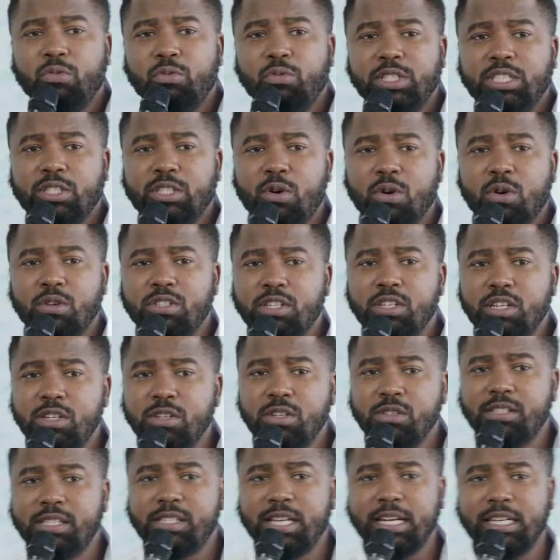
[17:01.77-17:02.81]
course did you
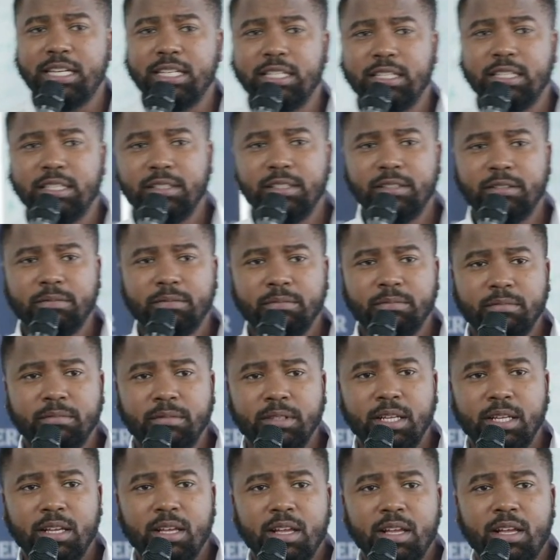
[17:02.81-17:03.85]
study?
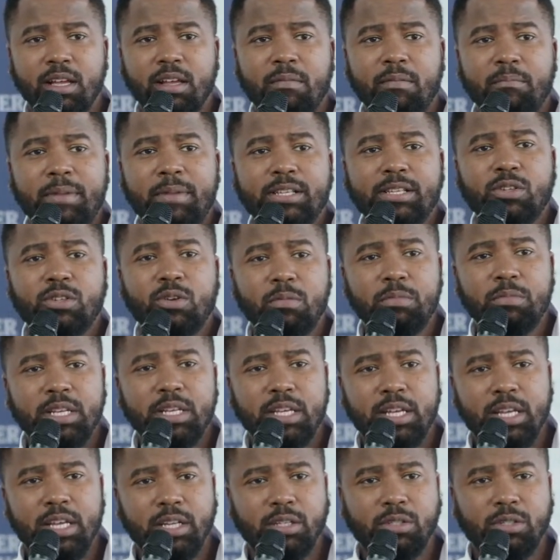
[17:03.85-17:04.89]
Mass
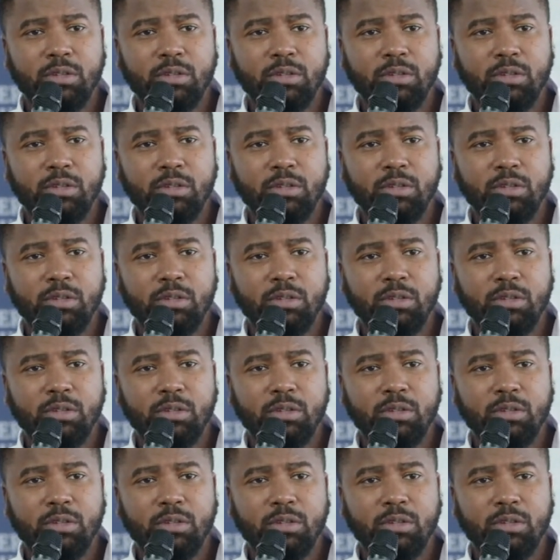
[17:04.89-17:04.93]
communication.